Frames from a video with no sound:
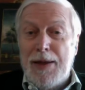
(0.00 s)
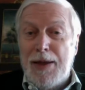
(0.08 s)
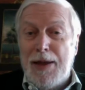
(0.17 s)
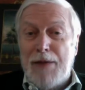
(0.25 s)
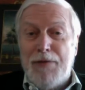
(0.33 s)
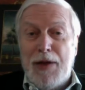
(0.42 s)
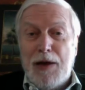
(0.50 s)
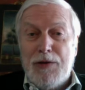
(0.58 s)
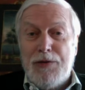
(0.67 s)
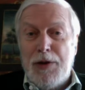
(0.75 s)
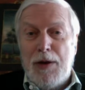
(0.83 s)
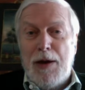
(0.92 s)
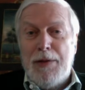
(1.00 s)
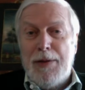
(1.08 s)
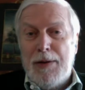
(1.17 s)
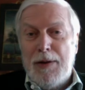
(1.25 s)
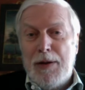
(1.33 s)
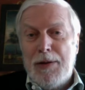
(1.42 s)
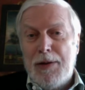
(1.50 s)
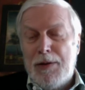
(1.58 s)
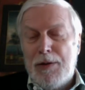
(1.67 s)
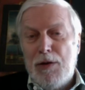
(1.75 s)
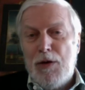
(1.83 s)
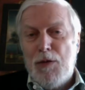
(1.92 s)
every country on the on the
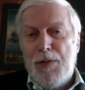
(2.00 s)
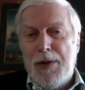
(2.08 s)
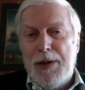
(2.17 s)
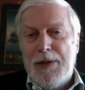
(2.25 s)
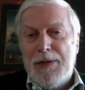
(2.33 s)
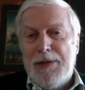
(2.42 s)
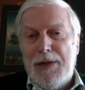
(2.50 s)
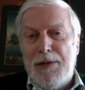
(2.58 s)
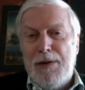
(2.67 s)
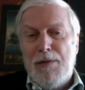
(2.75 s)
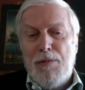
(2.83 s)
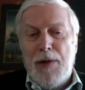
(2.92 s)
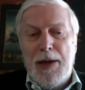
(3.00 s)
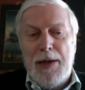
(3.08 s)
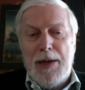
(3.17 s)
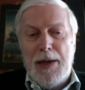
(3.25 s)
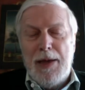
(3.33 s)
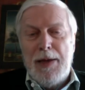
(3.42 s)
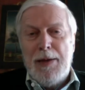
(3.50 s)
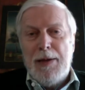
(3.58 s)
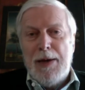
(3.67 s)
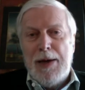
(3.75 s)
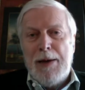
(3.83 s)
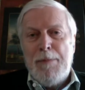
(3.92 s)
globe is in a way a uh,